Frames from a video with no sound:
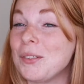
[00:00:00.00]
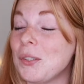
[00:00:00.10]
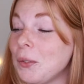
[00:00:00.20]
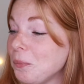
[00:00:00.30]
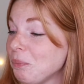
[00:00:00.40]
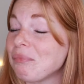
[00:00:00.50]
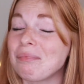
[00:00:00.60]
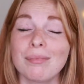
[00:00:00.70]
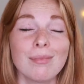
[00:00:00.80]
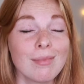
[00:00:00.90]
So,
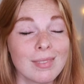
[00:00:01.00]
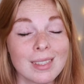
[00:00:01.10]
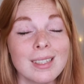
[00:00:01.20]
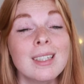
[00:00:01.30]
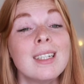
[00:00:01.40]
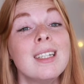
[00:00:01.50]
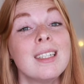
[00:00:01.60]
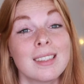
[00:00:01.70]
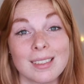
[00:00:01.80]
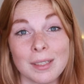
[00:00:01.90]

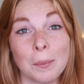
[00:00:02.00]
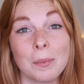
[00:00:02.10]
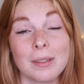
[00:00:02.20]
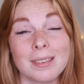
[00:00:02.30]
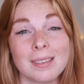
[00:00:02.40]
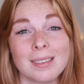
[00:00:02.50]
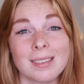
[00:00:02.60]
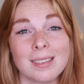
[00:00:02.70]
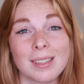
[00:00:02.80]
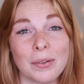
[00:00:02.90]
some
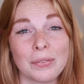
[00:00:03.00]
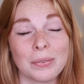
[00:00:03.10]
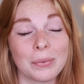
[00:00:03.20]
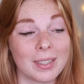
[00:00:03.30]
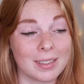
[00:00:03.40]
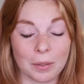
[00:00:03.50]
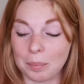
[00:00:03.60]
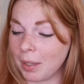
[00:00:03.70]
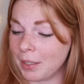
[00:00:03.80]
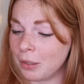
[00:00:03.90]
stuff went
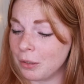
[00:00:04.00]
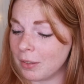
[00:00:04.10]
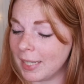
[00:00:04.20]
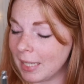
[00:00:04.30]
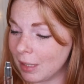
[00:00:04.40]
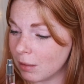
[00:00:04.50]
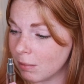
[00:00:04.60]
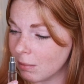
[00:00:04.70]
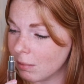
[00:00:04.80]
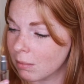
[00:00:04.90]
up my nose right there.